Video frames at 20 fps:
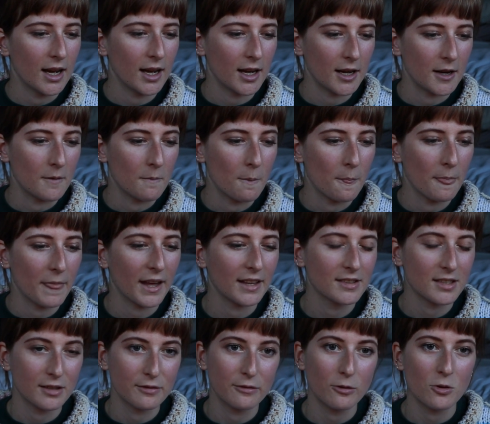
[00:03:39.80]
on,
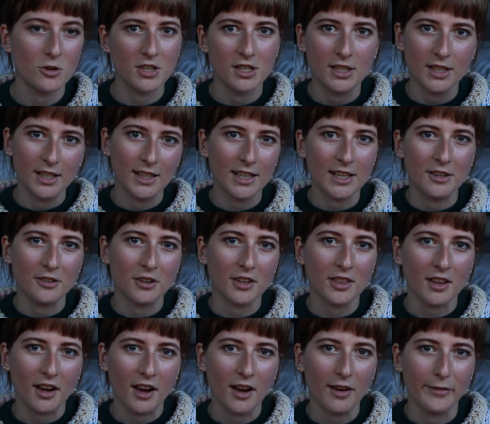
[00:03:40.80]
that's unfortunately
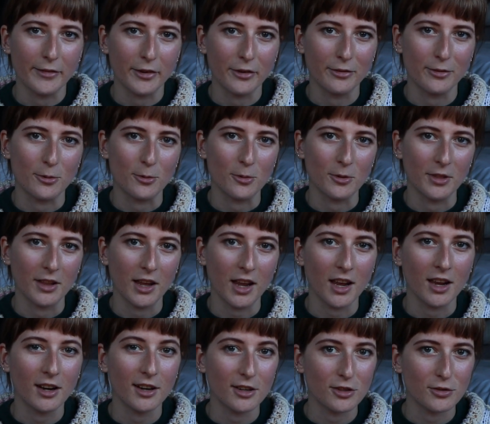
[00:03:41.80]
not the cover for the
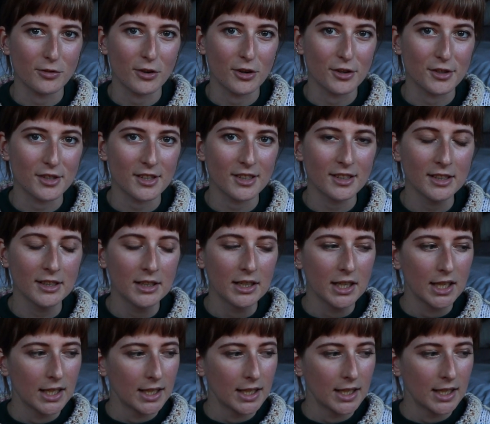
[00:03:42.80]
English version.